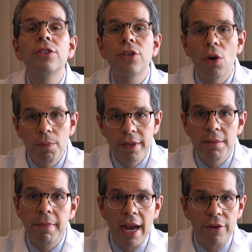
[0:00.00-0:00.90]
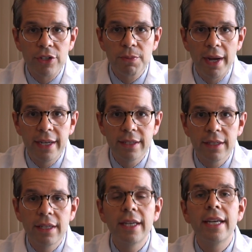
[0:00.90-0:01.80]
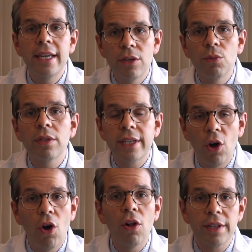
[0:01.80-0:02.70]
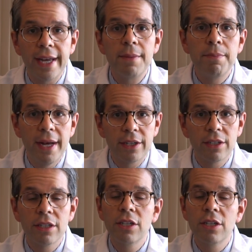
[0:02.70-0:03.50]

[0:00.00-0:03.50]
Don't be embarrassed by it. It will all get better.